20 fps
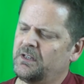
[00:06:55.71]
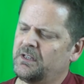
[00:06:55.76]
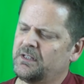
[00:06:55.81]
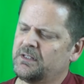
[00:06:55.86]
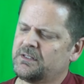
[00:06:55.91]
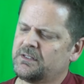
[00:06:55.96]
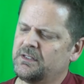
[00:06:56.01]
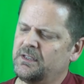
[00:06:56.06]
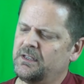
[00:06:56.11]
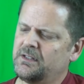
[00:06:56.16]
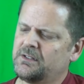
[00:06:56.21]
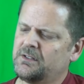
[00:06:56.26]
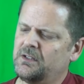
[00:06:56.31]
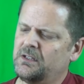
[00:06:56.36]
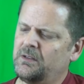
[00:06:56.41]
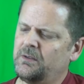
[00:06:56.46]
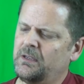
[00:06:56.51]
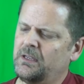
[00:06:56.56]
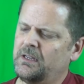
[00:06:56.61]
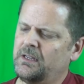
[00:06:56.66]
I can see it. So
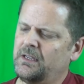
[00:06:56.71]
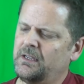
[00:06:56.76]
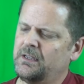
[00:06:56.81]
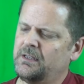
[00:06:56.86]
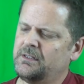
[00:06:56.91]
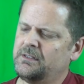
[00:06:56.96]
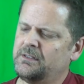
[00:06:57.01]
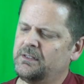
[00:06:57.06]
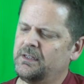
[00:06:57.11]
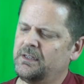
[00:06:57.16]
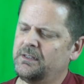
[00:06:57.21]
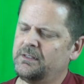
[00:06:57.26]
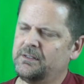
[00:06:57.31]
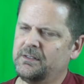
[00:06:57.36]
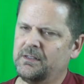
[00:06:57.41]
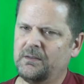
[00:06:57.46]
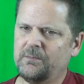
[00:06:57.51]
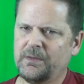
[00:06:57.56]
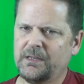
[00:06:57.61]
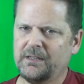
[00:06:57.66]
I, it, it
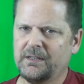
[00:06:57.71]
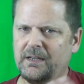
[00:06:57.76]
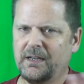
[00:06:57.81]
did, I mean,